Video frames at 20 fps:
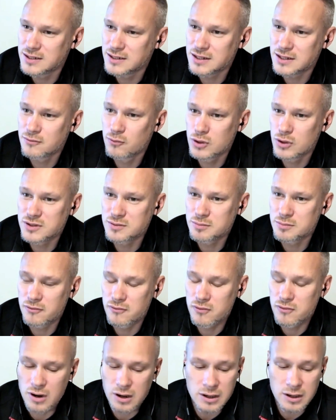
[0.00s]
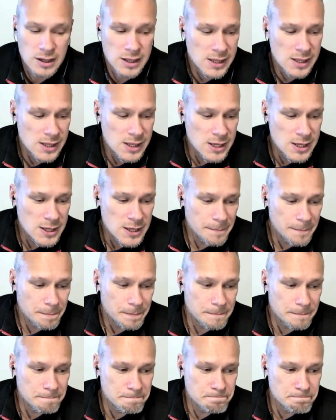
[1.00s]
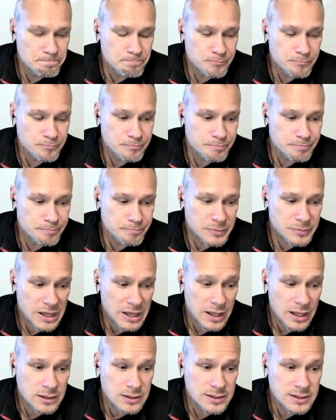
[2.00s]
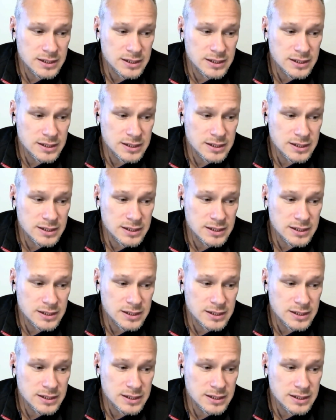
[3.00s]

it was before. And